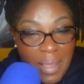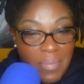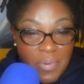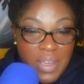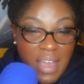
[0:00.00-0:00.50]
I
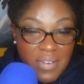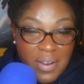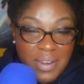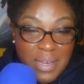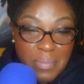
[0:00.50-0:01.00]
mean, we haven't
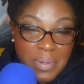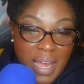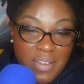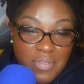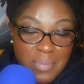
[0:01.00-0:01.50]
heard a
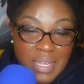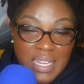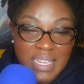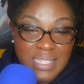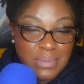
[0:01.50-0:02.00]
complaint from
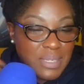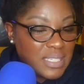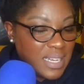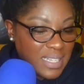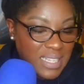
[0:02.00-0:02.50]
any of these men.
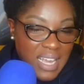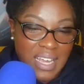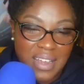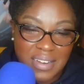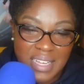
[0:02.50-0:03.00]
She doesn't
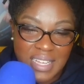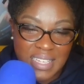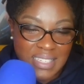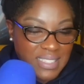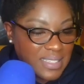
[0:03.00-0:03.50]
take care of the
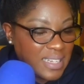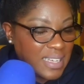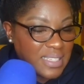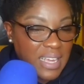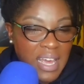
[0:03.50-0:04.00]
kids. She
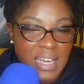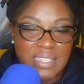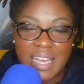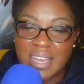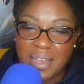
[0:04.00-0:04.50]
doesn't
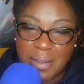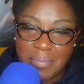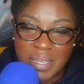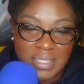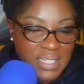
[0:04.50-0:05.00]
take care
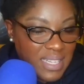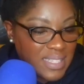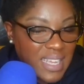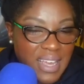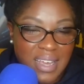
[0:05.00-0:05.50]
of me. She
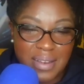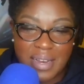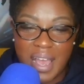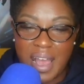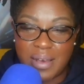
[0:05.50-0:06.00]
doesn't take care
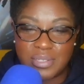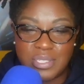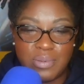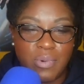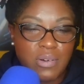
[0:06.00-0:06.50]
of the
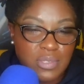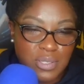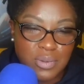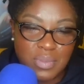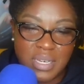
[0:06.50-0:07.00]
house. She
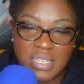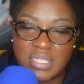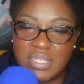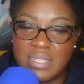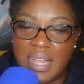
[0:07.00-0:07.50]
wants too
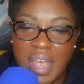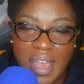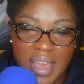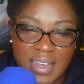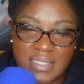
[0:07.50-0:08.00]
much. She
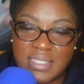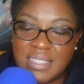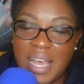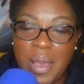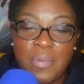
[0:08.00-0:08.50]
nags.
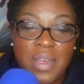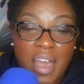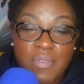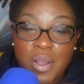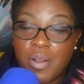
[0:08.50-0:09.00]
She we
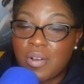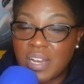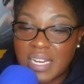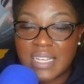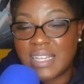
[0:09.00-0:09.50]
haven't
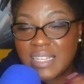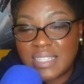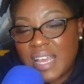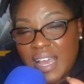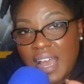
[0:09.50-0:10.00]
heard it. That's not
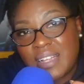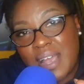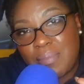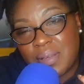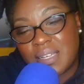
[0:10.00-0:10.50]
to say it hadn't
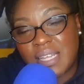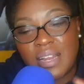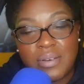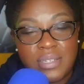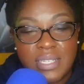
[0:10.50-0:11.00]
happened because
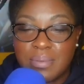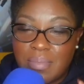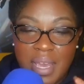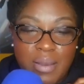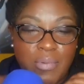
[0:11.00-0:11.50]
I know there's
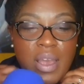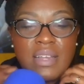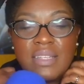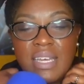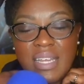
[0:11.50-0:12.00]
some man
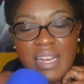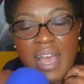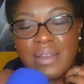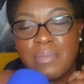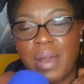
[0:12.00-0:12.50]
waiting to get
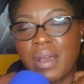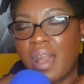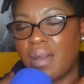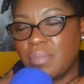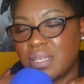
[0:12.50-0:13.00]
down in my
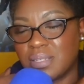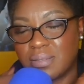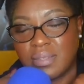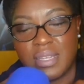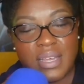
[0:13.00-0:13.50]

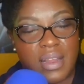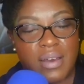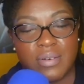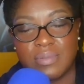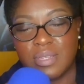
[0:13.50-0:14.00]
comments. You
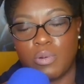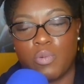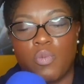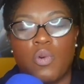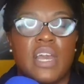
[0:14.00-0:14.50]
know, the
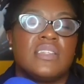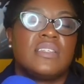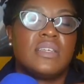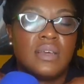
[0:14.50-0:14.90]
wet